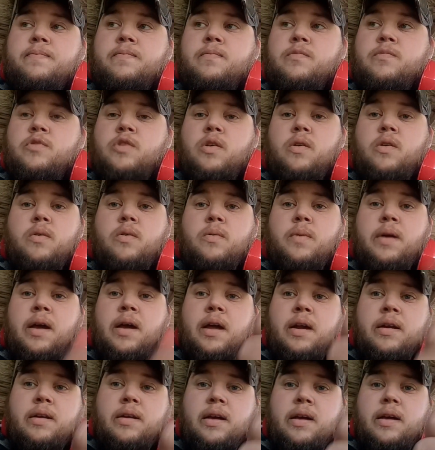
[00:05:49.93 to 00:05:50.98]
So we
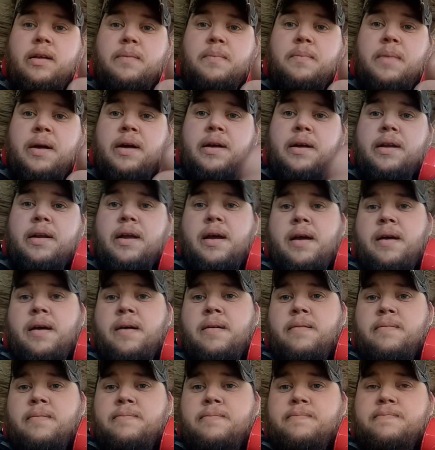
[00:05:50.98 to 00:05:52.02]
got it tightened back
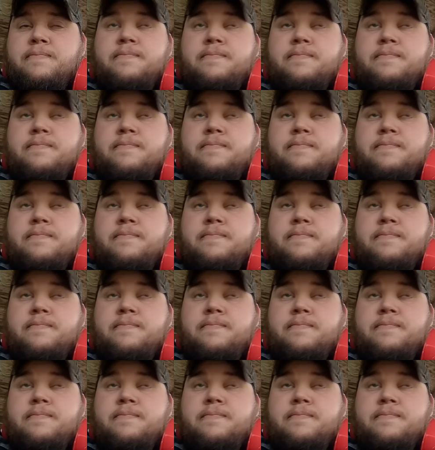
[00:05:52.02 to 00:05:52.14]
down.